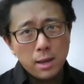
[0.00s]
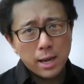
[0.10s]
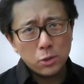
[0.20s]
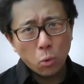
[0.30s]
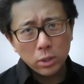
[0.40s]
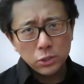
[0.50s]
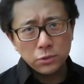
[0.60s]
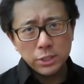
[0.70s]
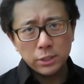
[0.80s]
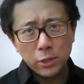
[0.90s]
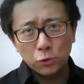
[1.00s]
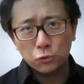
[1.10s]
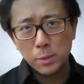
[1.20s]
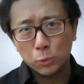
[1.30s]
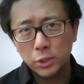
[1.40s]
And according to these legal
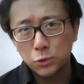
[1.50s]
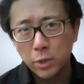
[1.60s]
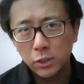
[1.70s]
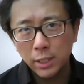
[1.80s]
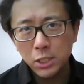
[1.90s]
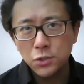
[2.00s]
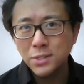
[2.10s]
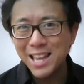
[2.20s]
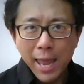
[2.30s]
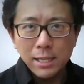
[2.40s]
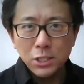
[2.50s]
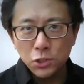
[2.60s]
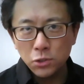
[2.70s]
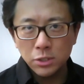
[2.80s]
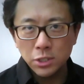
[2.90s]
frameworks and regulations, any
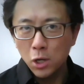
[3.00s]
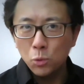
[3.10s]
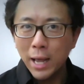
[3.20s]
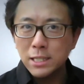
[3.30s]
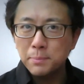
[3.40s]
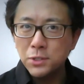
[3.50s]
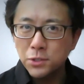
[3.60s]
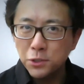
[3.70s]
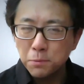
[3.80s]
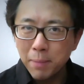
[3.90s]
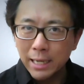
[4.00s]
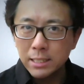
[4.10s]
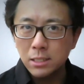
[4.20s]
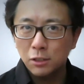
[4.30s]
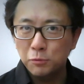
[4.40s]
student who has been
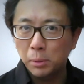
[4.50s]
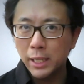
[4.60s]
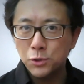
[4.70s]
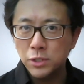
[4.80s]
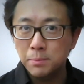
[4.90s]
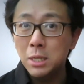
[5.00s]
suspected of plagiarism